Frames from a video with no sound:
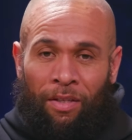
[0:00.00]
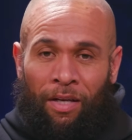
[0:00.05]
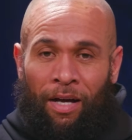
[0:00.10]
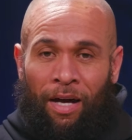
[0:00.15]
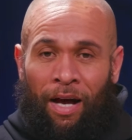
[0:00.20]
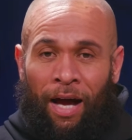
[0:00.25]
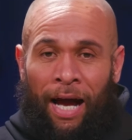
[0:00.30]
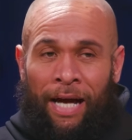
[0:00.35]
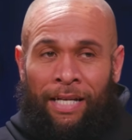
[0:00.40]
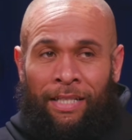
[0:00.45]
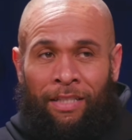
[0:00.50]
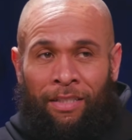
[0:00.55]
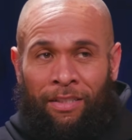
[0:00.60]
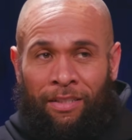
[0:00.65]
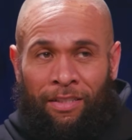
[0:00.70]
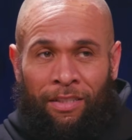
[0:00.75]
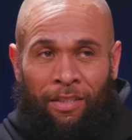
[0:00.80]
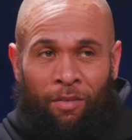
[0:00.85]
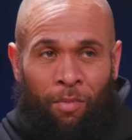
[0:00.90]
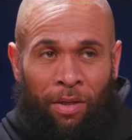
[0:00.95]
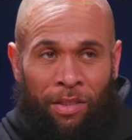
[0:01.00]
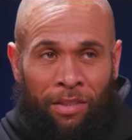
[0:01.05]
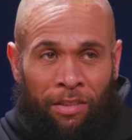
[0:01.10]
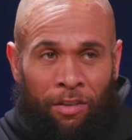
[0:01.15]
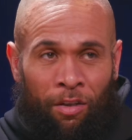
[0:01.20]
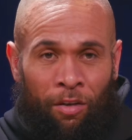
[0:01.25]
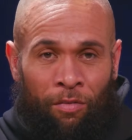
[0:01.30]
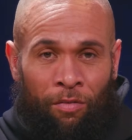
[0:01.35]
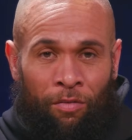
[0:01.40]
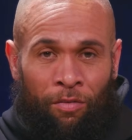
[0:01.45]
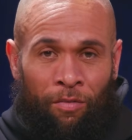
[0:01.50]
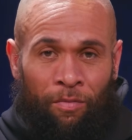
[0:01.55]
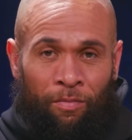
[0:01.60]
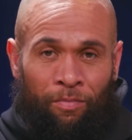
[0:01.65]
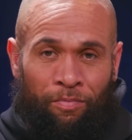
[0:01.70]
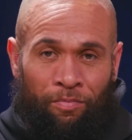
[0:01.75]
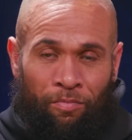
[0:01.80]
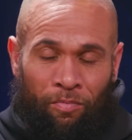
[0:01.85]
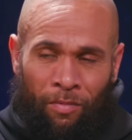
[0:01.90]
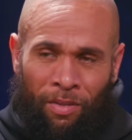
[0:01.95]
that I didn't see in myself.
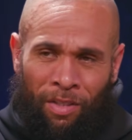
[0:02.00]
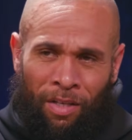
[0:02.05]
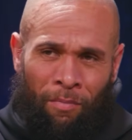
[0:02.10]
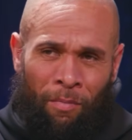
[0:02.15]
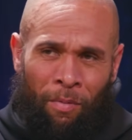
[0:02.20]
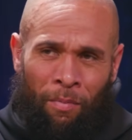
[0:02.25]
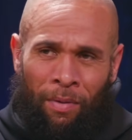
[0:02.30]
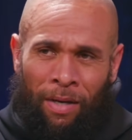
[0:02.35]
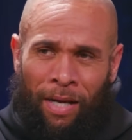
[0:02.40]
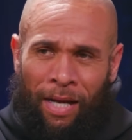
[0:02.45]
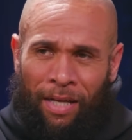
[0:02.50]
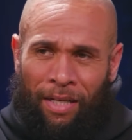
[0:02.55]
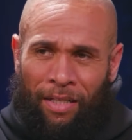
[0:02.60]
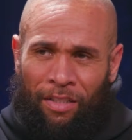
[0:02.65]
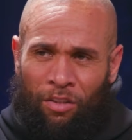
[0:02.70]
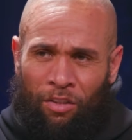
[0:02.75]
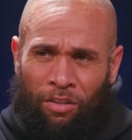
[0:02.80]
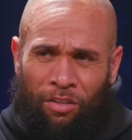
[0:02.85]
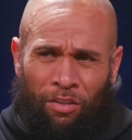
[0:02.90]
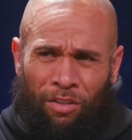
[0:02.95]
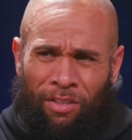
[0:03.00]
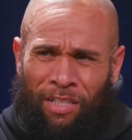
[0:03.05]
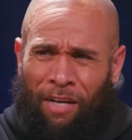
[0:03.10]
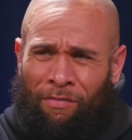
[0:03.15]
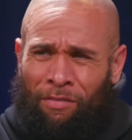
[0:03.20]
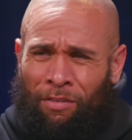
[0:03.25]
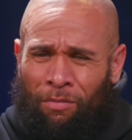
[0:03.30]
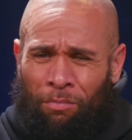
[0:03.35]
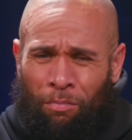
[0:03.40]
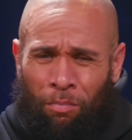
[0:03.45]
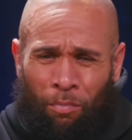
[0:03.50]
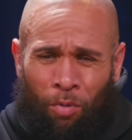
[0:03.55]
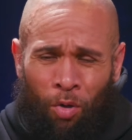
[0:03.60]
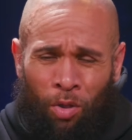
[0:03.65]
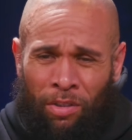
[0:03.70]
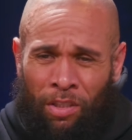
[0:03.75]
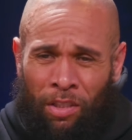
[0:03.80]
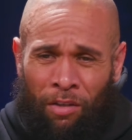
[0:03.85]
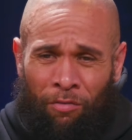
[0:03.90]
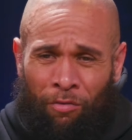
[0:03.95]
I remember like just having
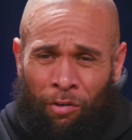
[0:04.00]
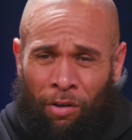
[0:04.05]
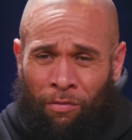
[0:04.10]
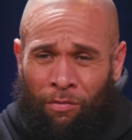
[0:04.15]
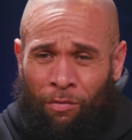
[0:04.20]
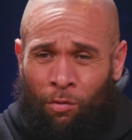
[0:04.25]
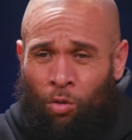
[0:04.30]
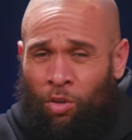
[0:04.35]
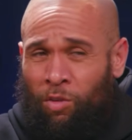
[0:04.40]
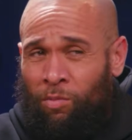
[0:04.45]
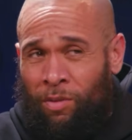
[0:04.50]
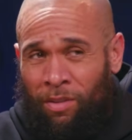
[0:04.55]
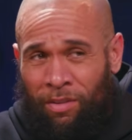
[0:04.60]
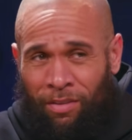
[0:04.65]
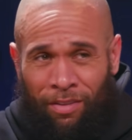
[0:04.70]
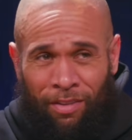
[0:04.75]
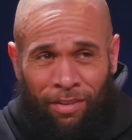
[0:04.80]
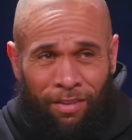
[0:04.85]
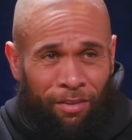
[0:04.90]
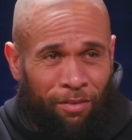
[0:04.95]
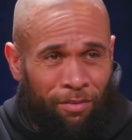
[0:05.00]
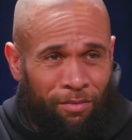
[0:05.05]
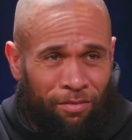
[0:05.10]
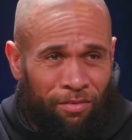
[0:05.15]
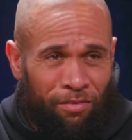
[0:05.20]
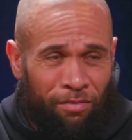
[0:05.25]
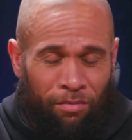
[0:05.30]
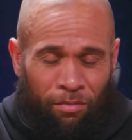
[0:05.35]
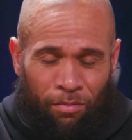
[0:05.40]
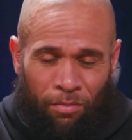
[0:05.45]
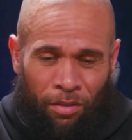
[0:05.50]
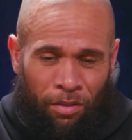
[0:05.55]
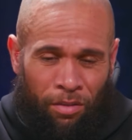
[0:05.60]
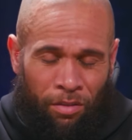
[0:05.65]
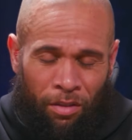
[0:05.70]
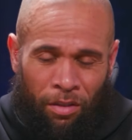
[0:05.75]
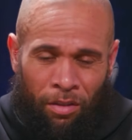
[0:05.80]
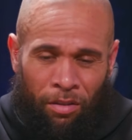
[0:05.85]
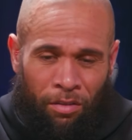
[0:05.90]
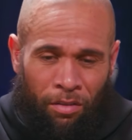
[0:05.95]
positive reinforcement, you know,
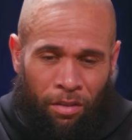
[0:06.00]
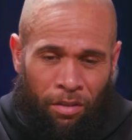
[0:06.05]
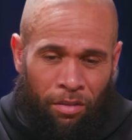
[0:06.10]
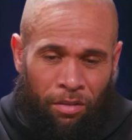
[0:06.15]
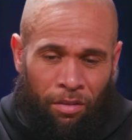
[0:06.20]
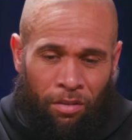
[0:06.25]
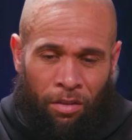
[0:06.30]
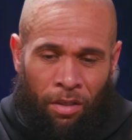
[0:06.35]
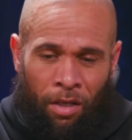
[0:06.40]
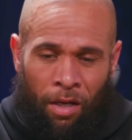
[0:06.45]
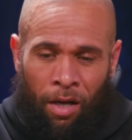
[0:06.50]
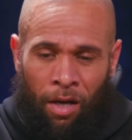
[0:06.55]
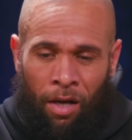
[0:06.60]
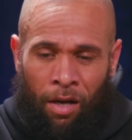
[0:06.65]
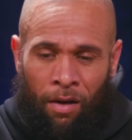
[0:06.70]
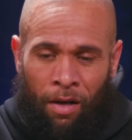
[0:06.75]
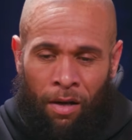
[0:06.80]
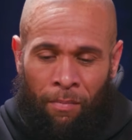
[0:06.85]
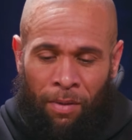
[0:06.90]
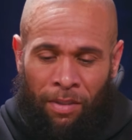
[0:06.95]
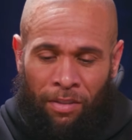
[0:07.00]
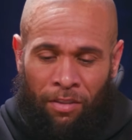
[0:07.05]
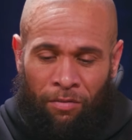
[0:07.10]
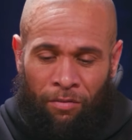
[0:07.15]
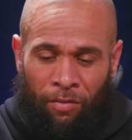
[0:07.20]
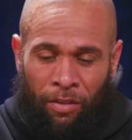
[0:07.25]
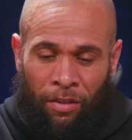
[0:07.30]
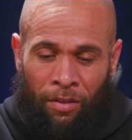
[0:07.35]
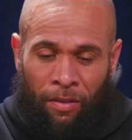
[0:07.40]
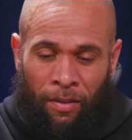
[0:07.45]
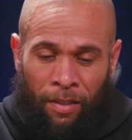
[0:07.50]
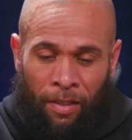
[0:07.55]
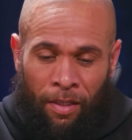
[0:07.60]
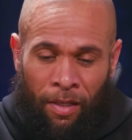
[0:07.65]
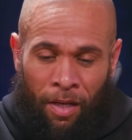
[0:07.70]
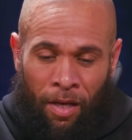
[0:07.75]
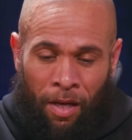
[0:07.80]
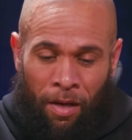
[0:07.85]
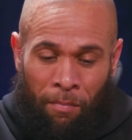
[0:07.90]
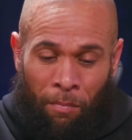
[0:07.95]
is a massive thing.
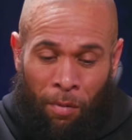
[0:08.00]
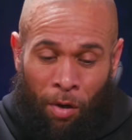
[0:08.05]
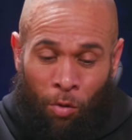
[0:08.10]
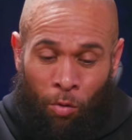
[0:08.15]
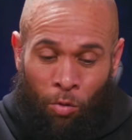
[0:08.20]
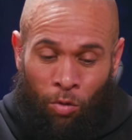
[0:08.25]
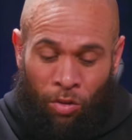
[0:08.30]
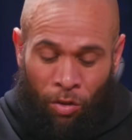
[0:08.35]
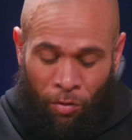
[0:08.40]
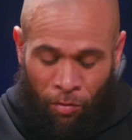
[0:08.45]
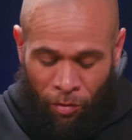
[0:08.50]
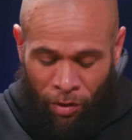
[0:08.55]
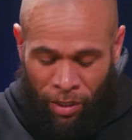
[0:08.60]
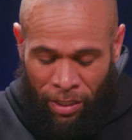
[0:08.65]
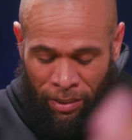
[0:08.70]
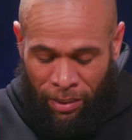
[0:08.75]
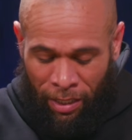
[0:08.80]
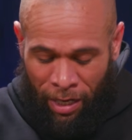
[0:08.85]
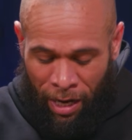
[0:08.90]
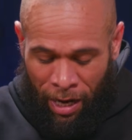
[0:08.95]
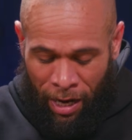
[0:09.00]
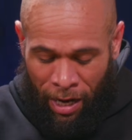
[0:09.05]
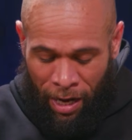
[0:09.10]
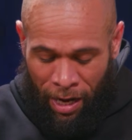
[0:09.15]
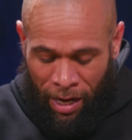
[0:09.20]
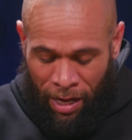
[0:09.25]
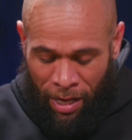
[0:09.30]
But also, Fraser,